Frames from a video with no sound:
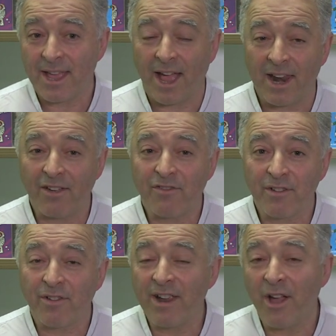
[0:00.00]
And I
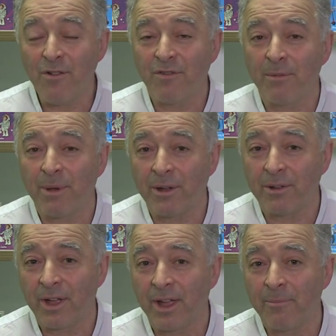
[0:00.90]
feel very hopeful about
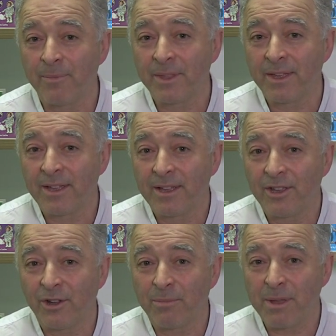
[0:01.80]
um,
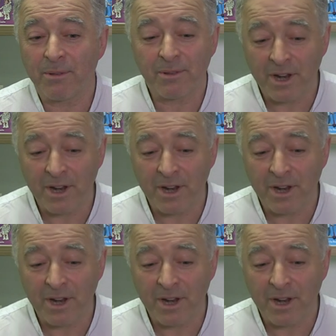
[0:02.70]
young people.